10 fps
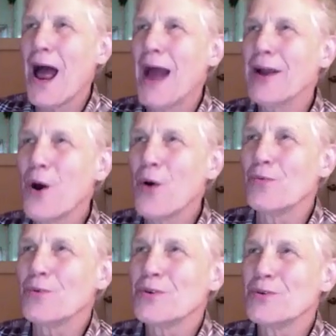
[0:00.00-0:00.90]

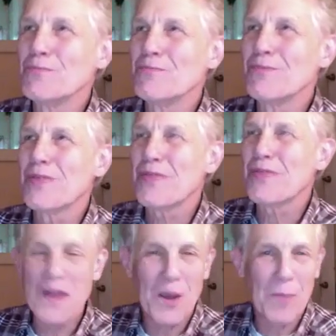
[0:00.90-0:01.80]
don't
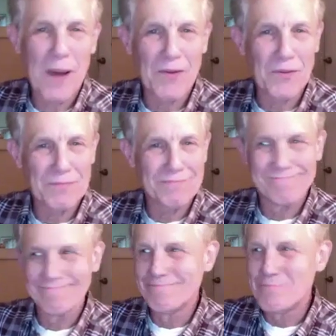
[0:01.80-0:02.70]
think about
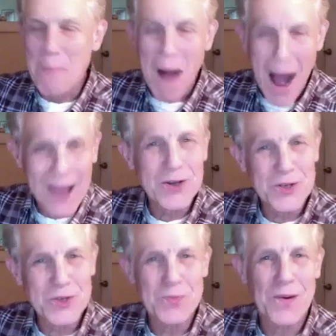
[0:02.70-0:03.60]
my
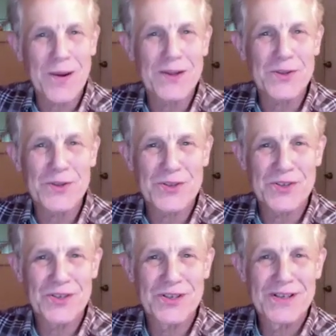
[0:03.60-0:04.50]

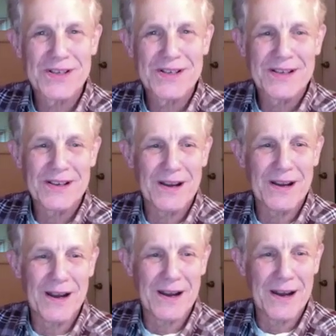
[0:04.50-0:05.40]
experience
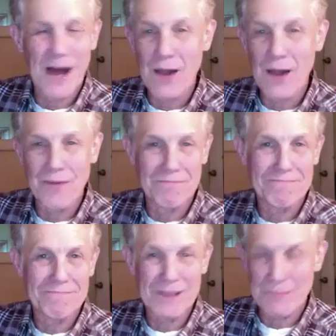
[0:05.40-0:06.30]
on
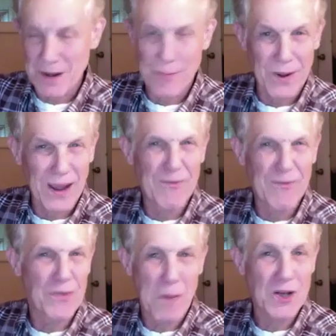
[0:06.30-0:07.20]
September
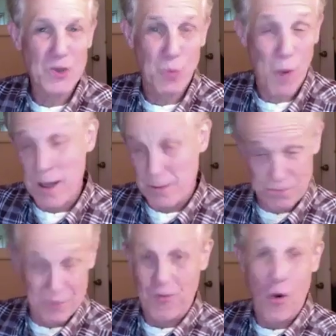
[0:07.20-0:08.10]
11th much while
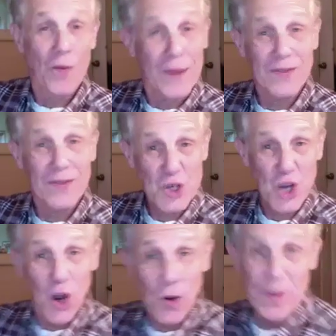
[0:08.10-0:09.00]
performing the
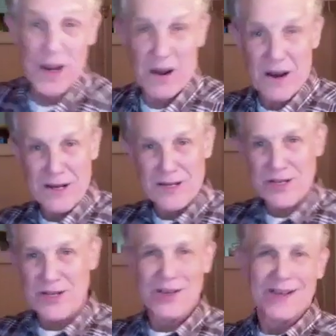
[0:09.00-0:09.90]
show,
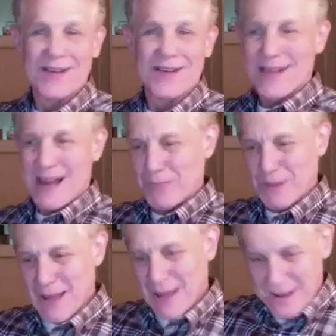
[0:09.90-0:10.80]
because I'm
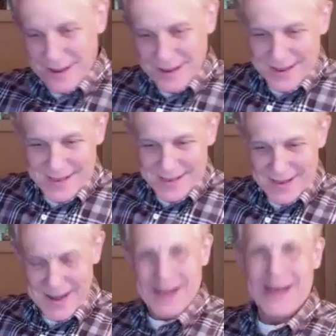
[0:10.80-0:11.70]
playing
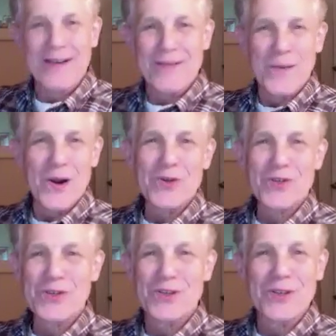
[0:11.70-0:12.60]
Nick
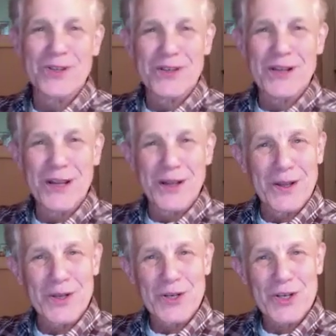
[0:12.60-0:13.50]
Marson, an
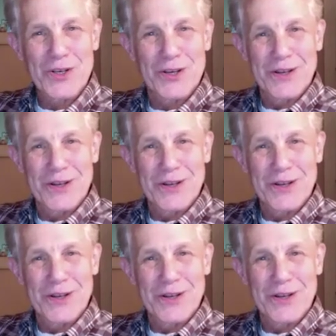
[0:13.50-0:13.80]
English